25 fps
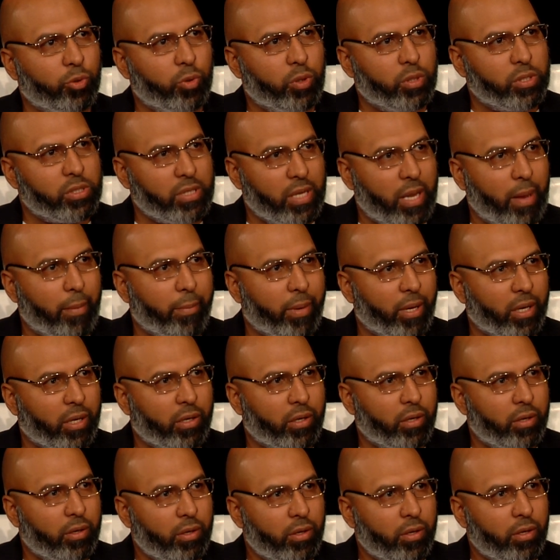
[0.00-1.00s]
Islamic
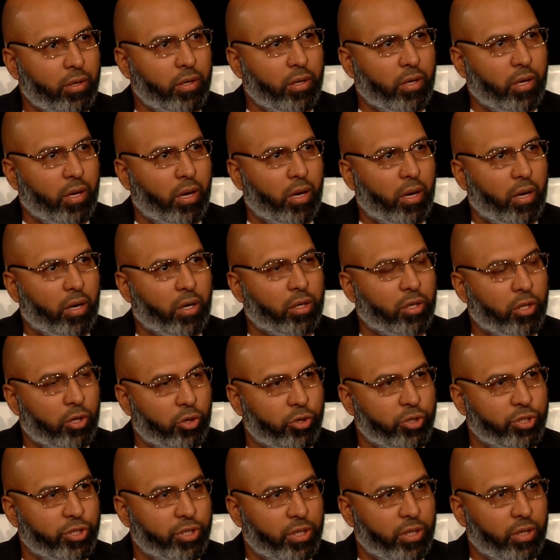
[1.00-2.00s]

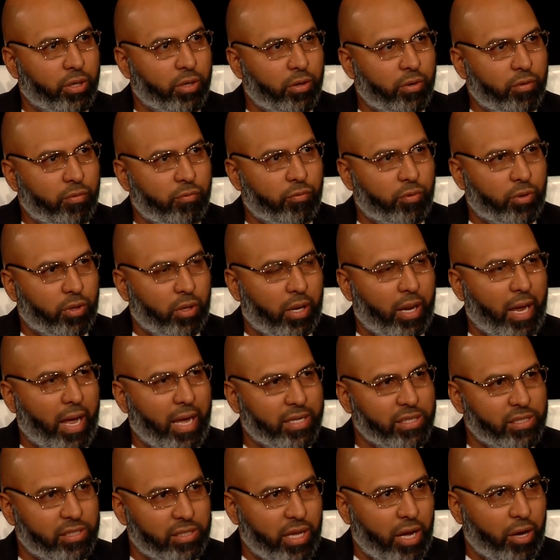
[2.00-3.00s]
clergy for the
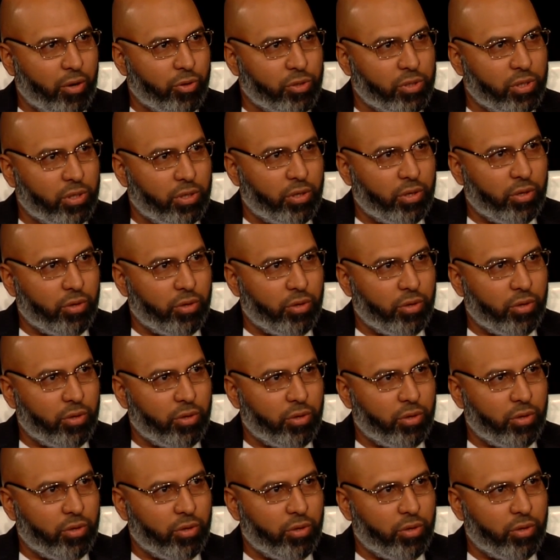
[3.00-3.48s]
last 1,000